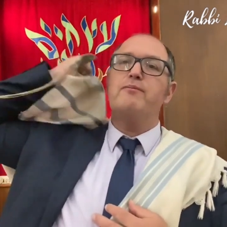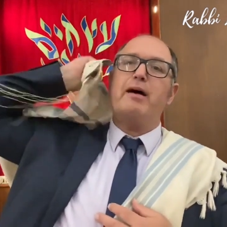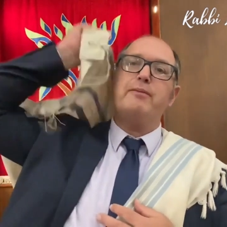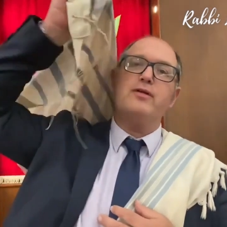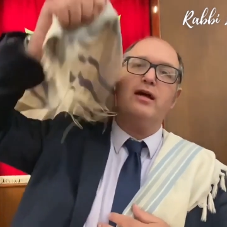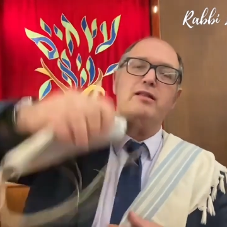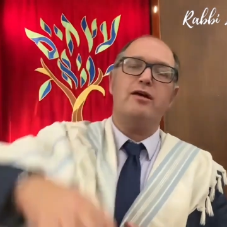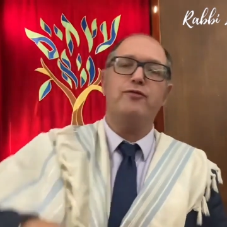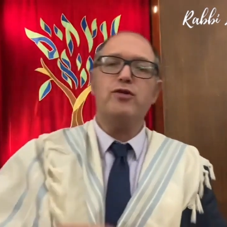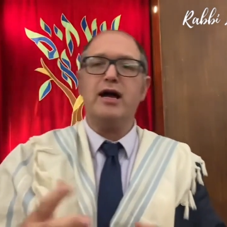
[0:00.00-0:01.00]

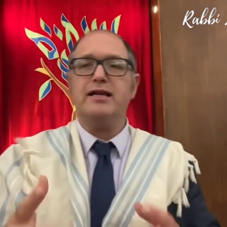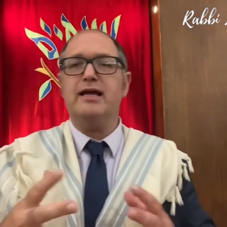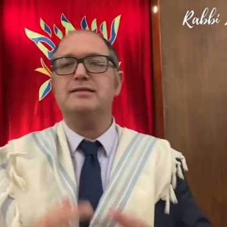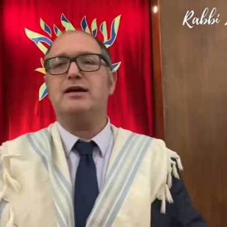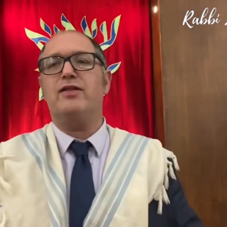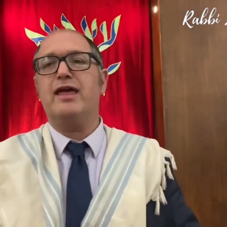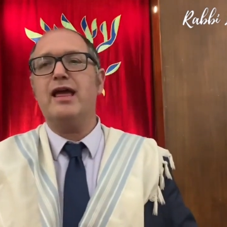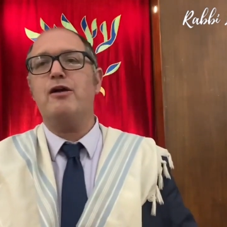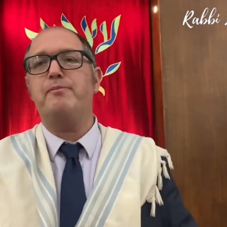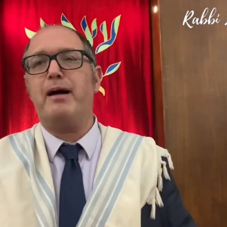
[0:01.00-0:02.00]
Nebuchadnezzar, the
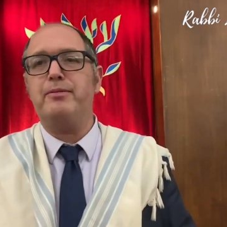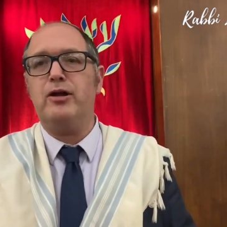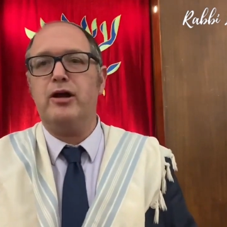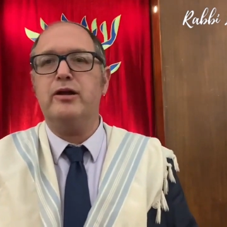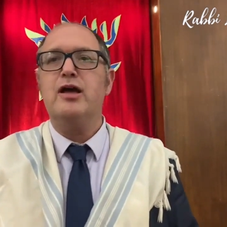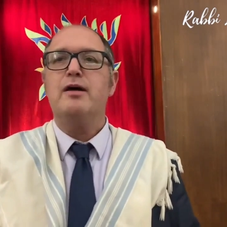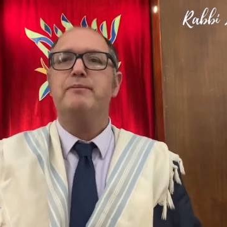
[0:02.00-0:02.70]
king of Babylon,